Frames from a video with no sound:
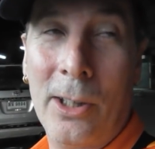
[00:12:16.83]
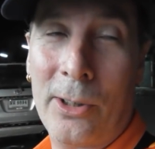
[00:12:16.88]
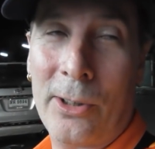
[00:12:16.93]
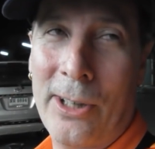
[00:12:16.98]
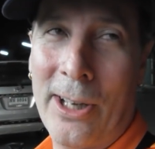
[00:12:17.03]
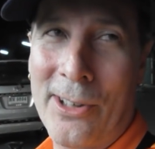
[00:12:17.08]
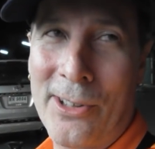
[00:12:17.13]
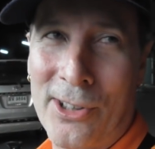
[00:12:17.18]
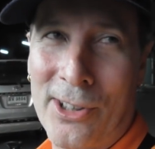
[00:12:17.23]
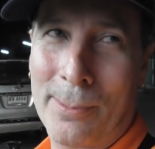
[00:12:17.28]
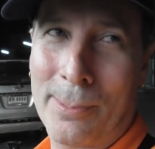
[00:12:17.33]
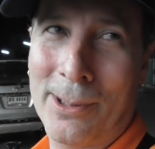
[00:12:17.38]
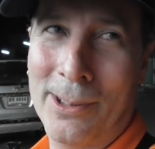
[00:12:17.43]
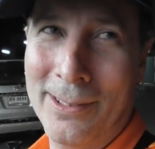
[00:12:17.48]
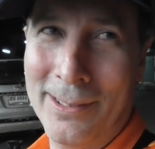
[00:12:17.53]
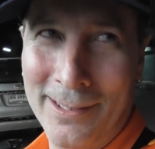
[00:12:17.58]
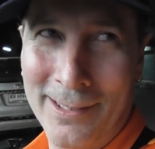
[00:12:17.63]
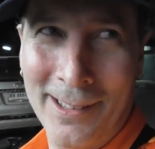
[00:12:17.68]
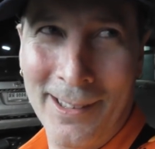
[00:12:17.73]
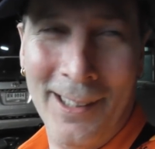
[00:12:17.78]

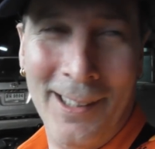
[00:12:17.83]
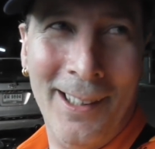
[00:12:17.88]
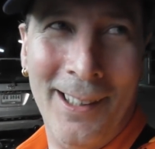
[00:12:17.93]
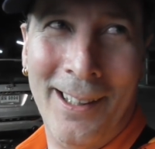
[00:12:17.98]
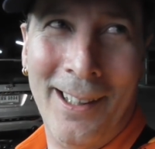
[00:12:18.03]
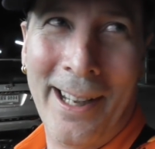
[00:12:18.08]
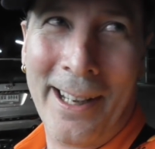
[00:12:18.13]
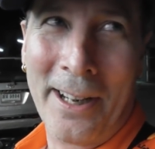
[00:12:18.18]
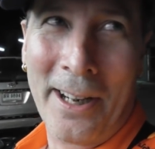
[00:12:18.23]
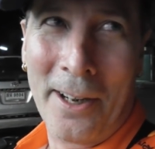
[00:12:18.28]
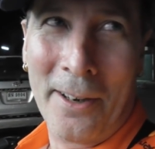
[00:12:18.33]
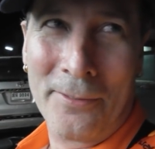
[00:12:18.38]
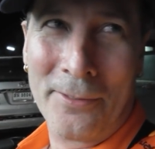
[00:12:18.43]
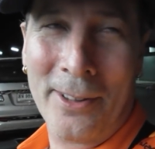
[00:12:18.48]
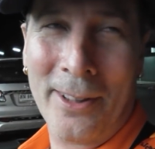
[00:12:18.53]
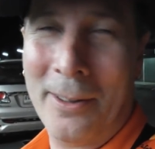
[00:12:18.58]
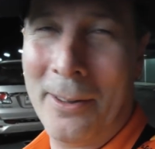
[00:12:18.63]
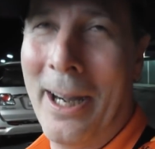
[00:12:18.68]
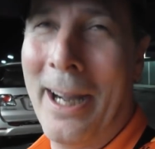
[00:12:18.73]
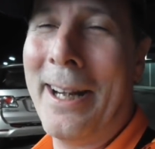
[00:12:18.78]
constable. I don't
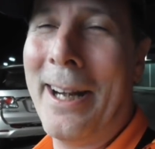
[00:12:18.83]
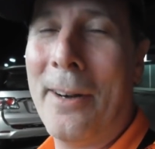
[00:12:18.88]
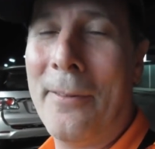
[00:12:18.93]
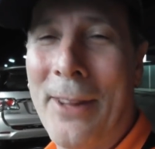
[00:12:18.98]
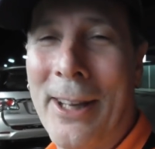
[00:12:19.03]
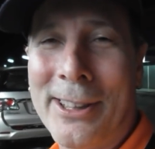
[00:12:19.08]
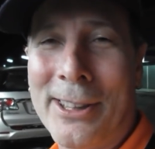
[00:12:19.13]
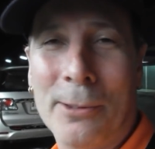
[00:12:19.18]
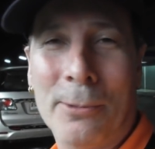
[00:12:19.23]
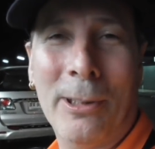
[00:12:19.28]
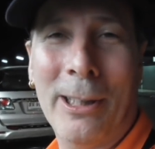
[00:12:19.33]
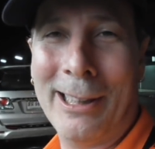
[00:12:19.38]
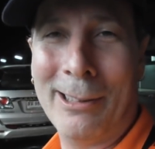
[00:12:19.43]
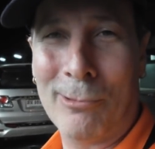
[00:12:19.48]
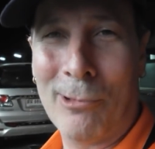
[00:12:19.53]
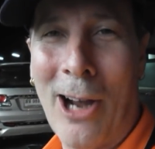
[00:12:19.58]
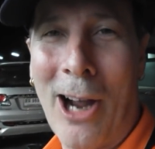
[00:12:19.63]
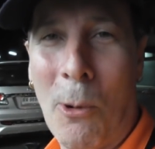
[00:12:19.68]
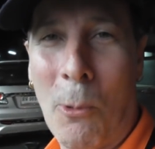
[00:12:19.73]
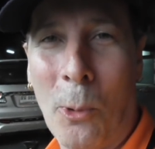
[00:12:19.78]
know if that's the
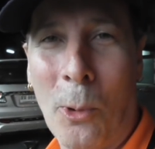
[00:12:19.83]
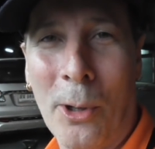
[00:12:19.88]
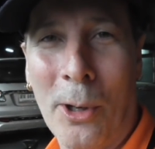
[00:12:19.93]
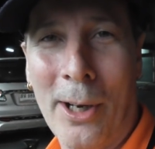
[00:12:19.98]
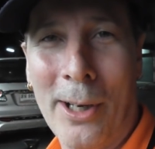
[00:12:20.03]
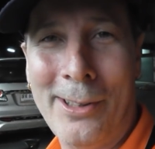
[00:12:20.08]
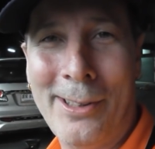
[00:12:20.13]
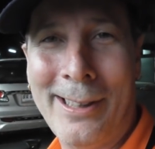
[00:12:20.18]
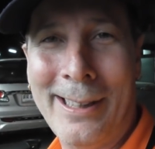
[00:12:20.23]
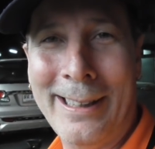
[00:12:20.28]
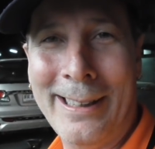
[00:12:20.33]
right words.